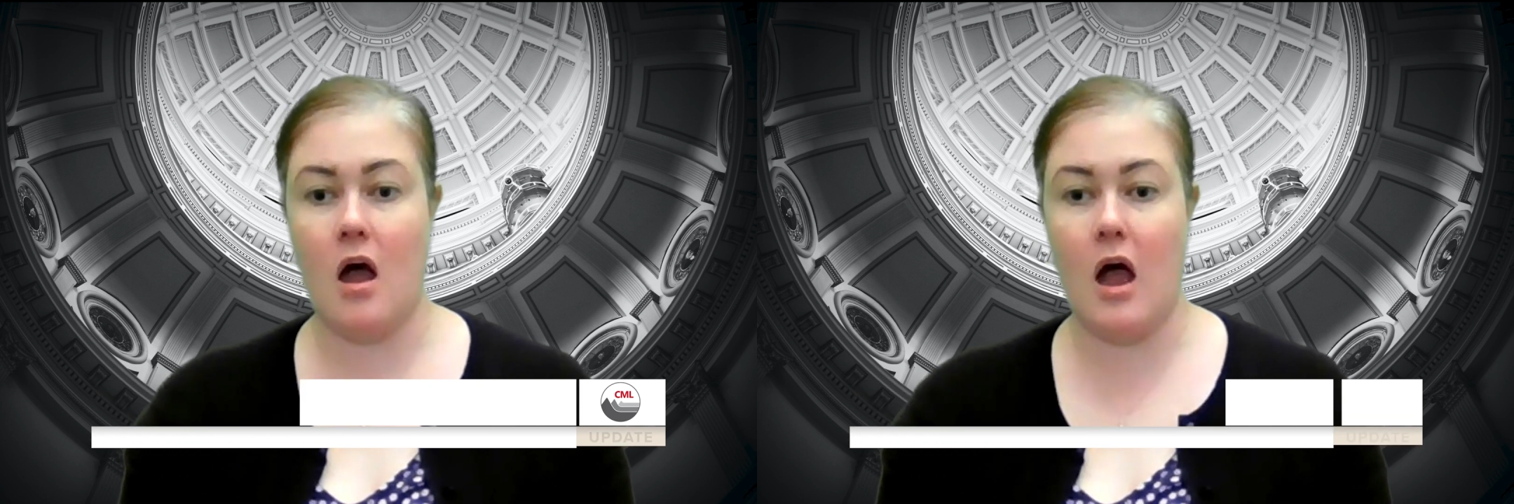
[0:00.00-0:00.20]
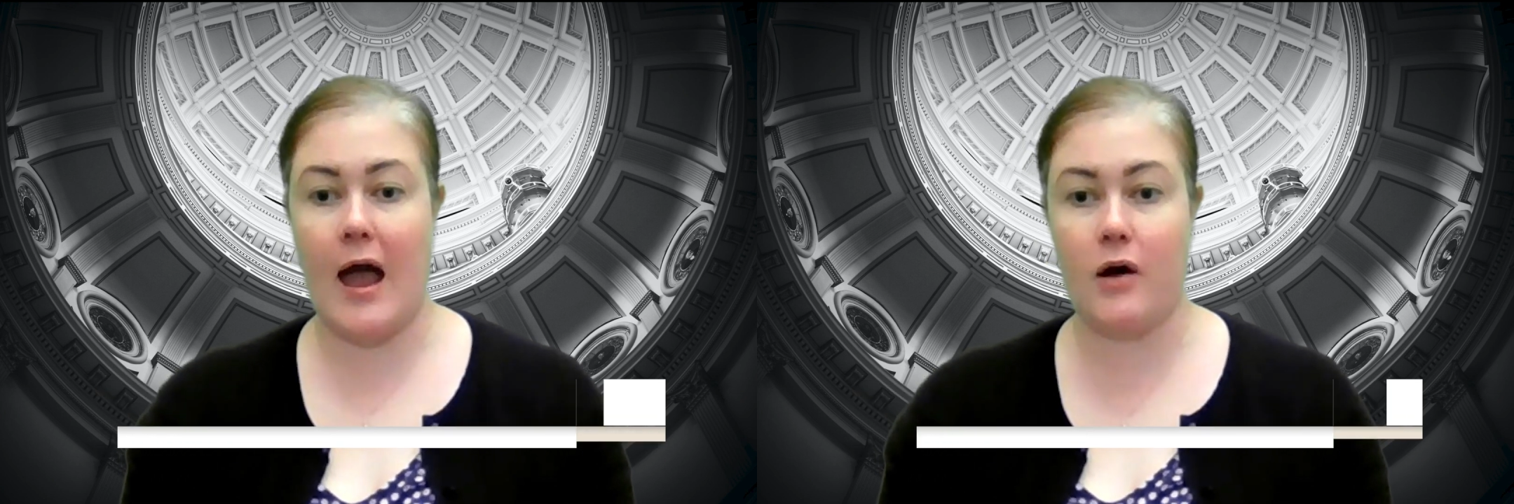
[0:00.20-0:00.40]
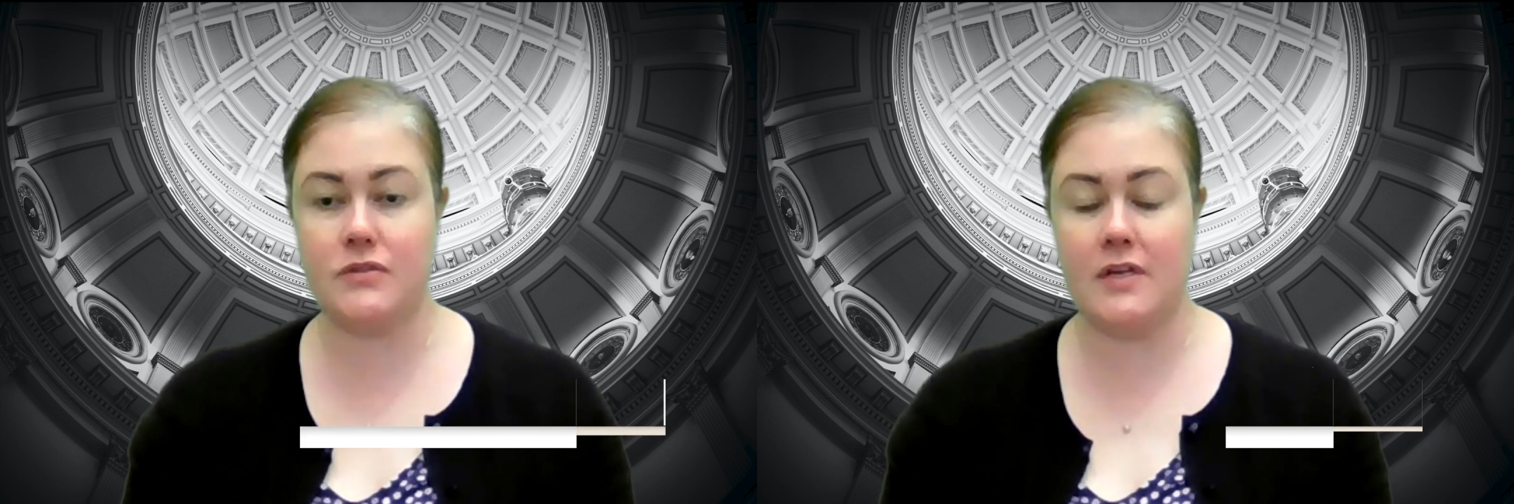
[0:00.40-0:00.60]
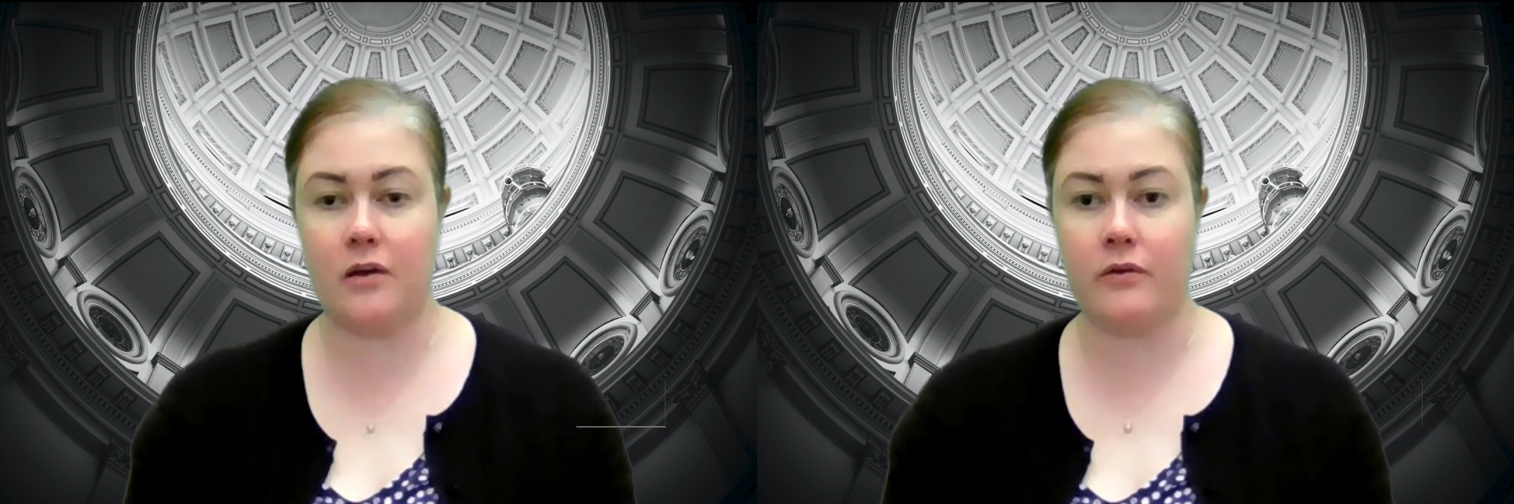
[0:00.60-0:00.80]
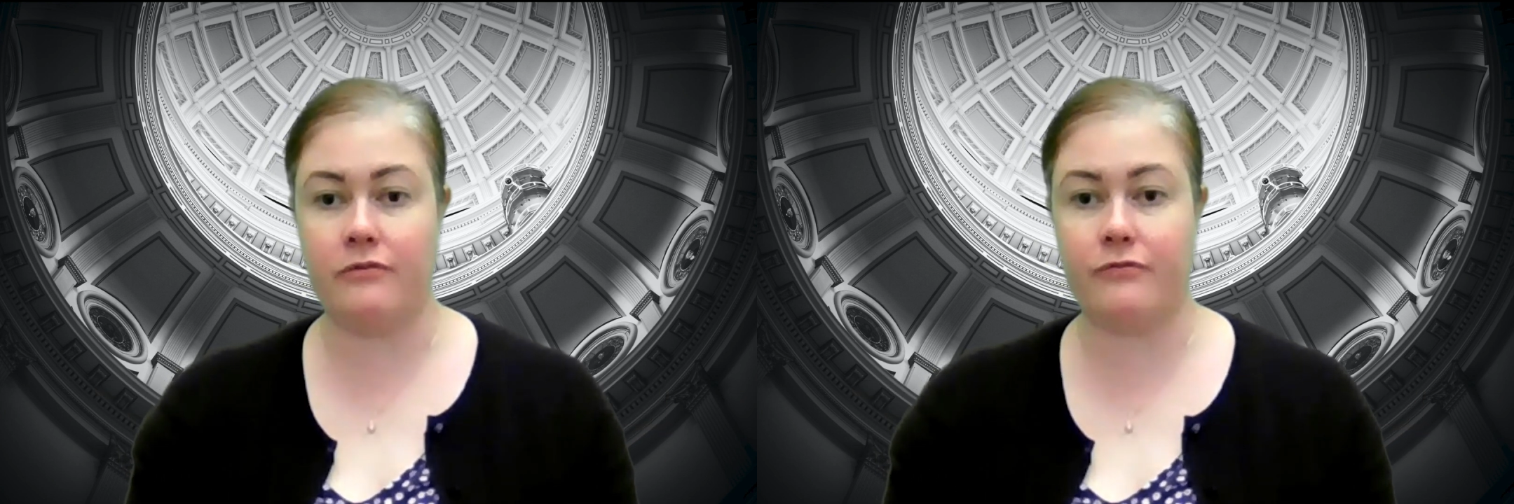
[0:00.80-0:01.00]

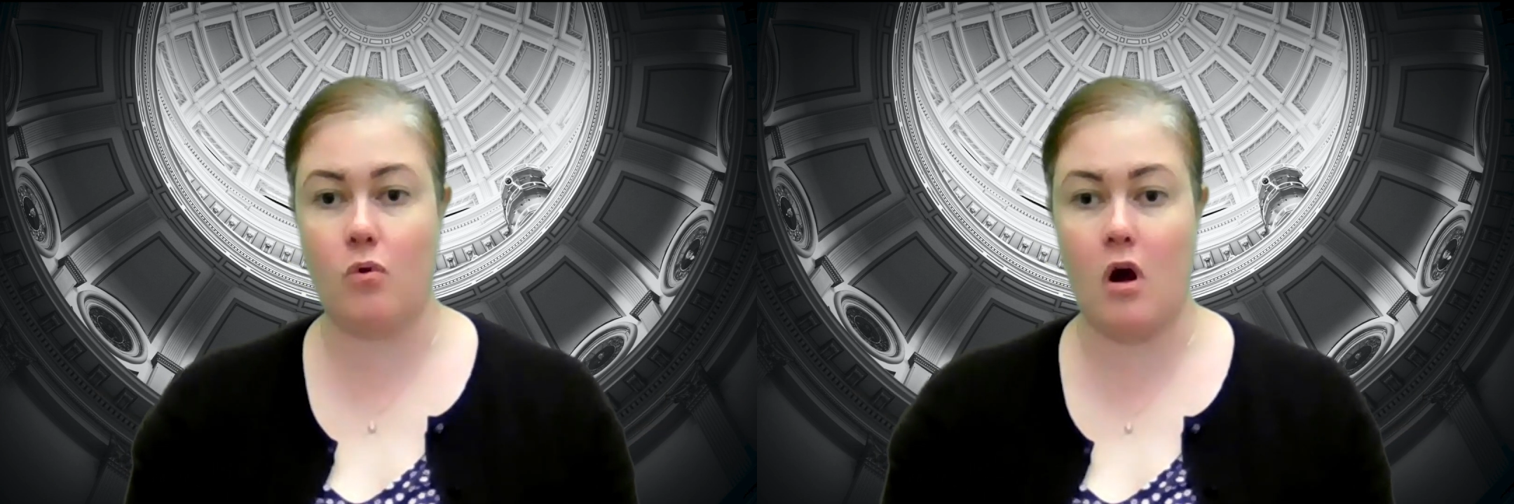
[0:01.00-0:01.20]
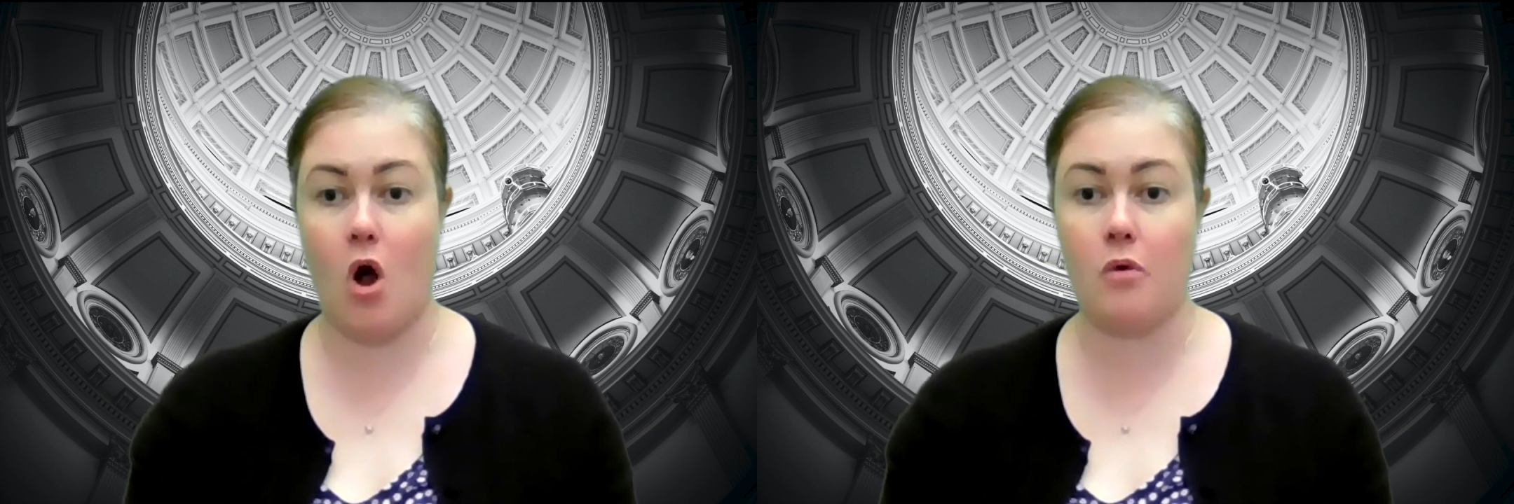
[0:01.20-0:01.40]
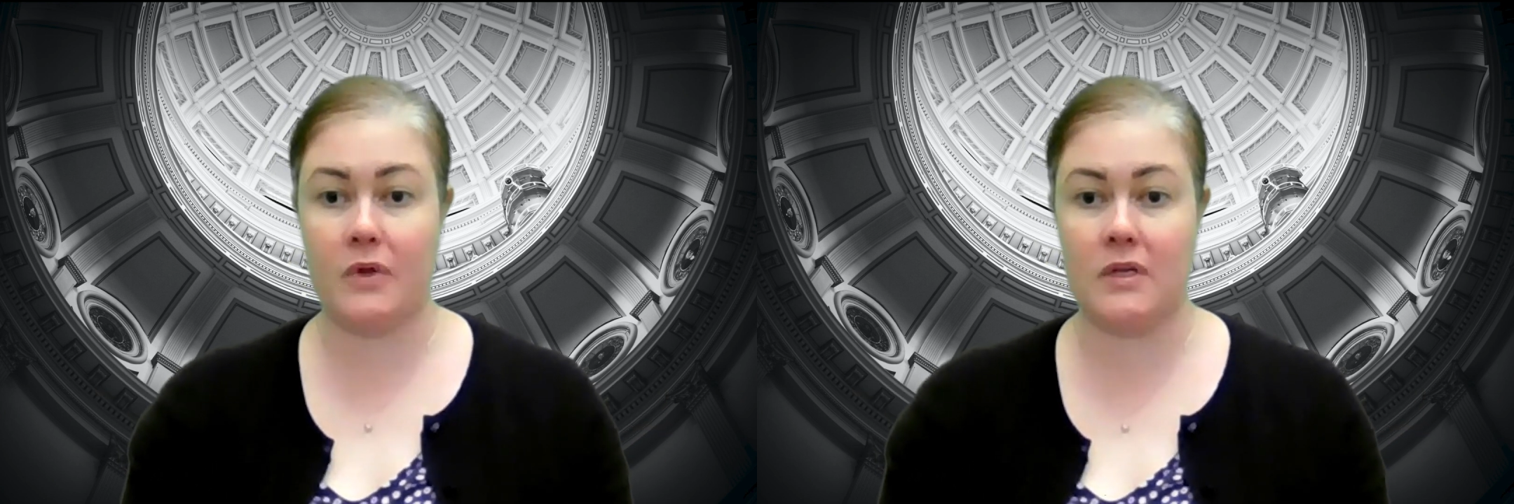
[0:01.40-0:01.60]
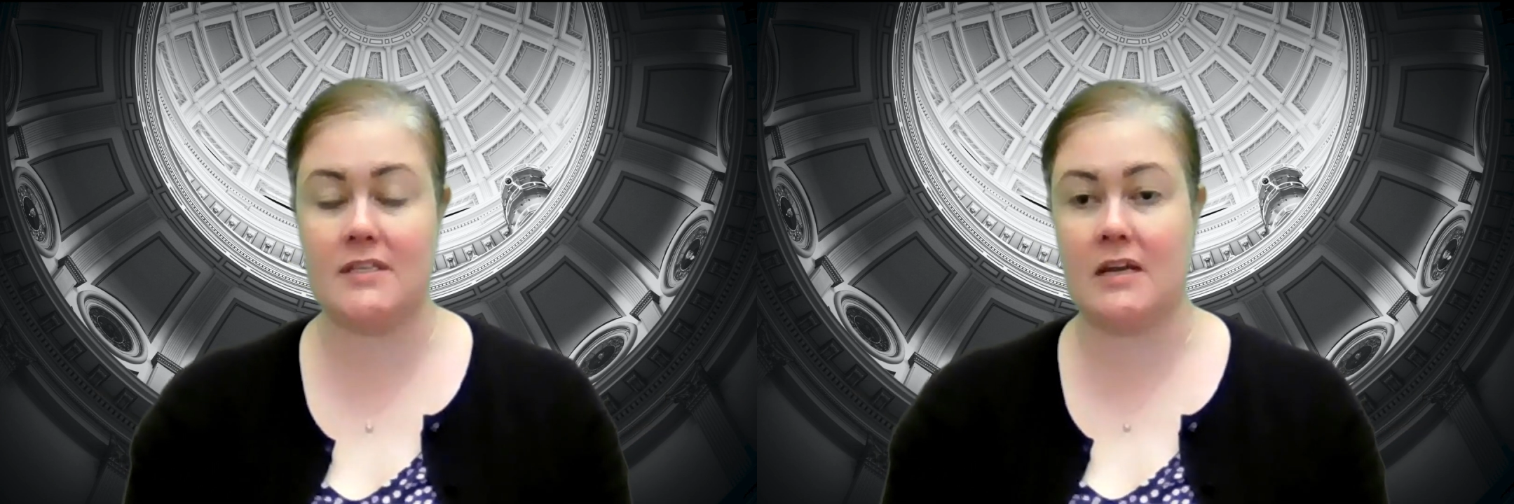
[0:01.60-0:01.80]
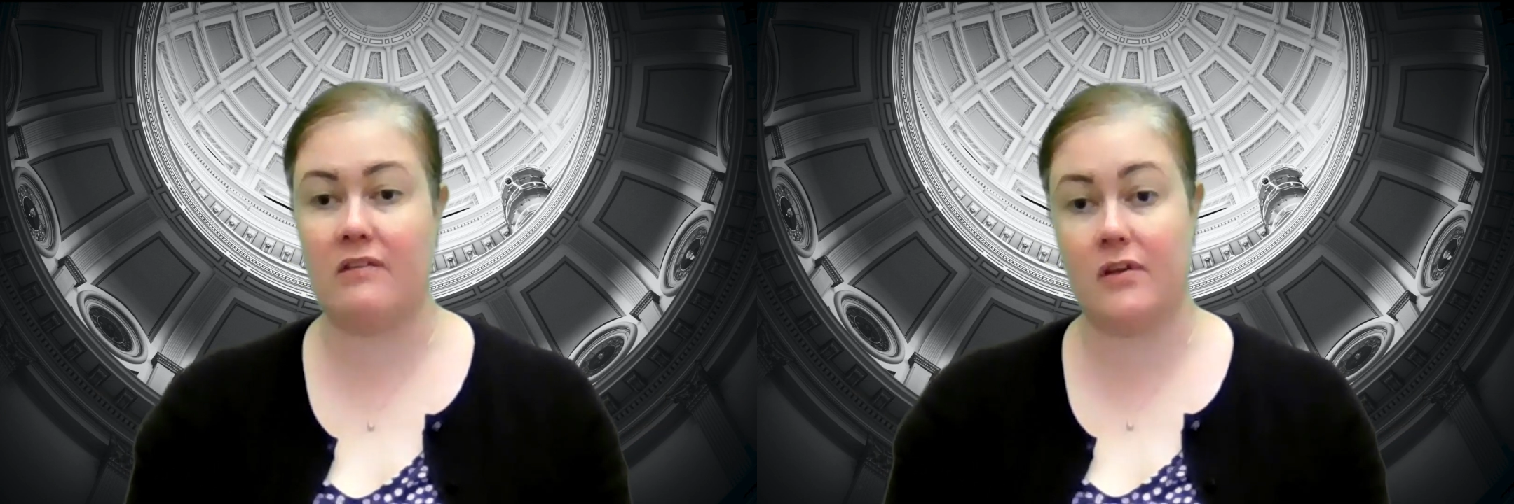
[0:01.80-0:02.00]
housing for homeless
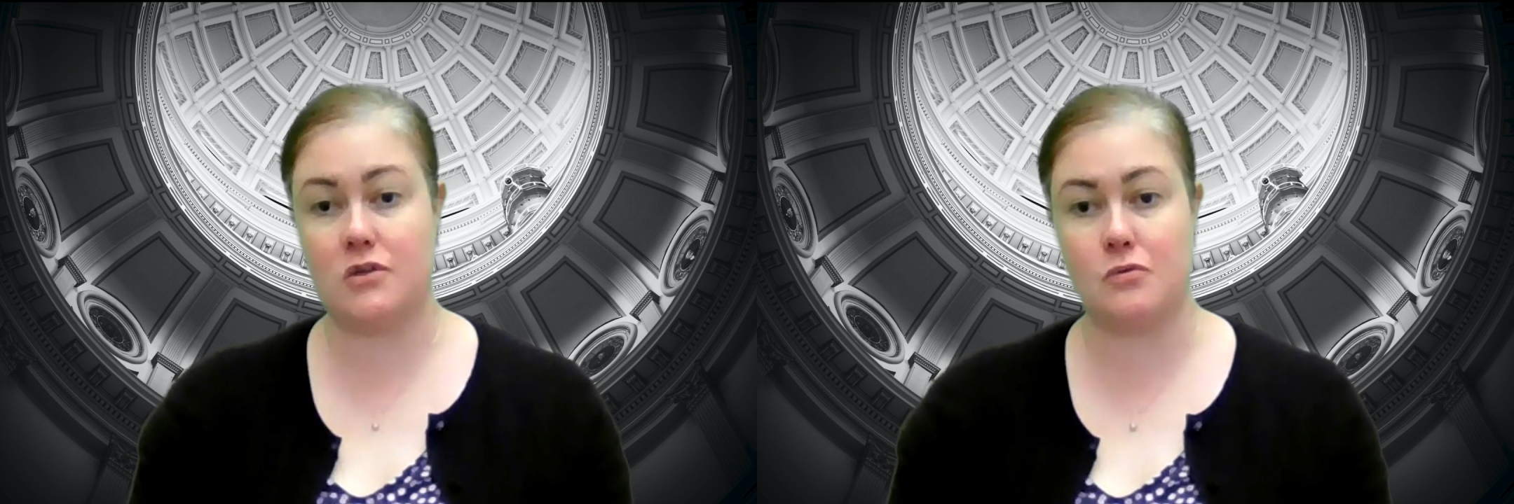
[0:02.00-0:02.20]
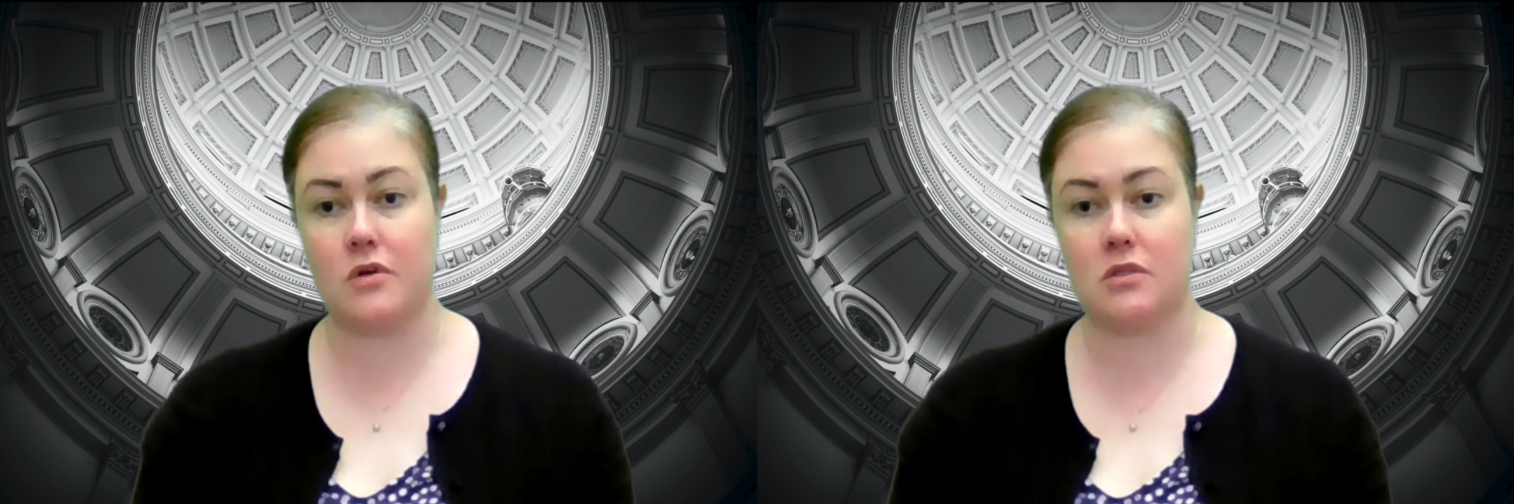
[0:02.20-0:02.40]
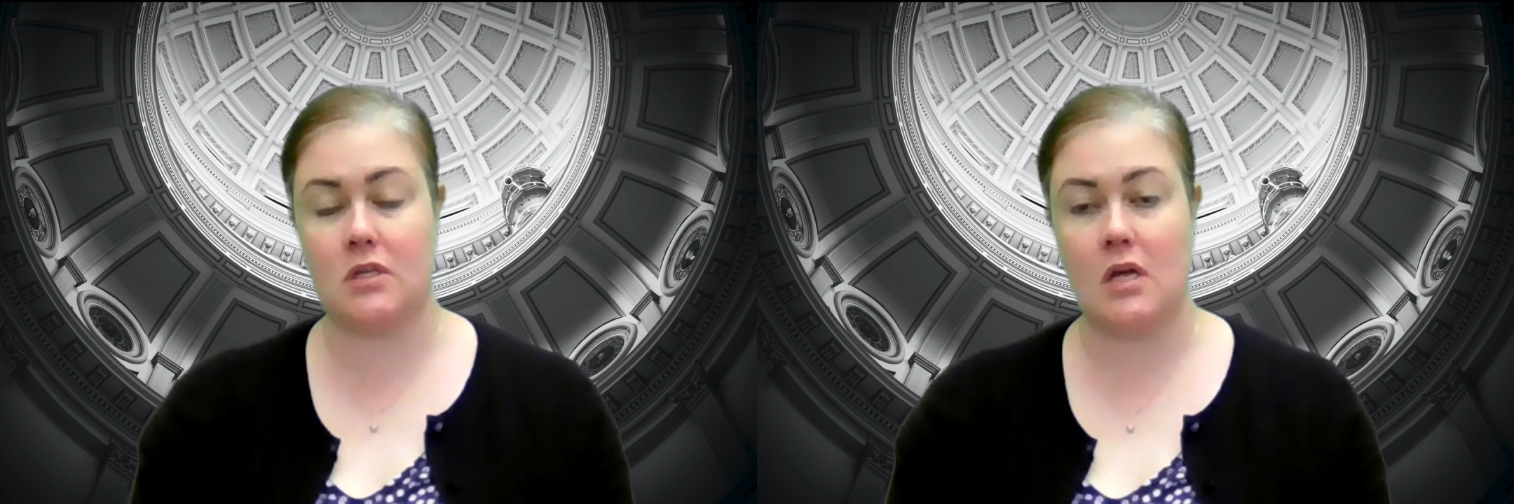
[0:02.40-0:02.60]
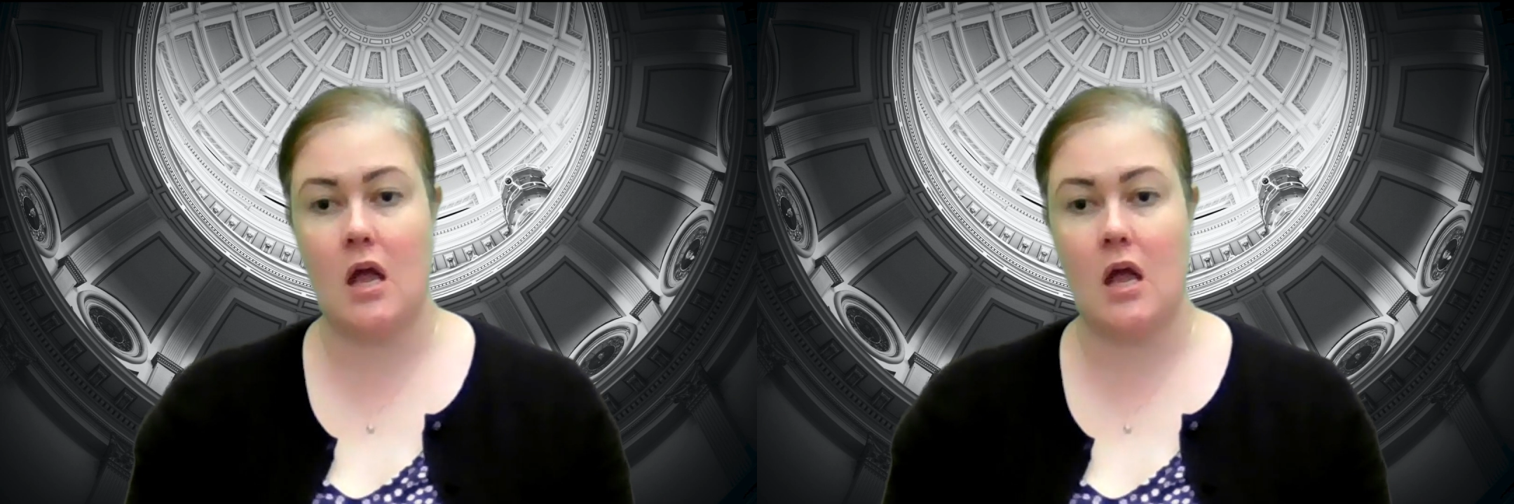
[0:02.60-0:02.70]
individuals.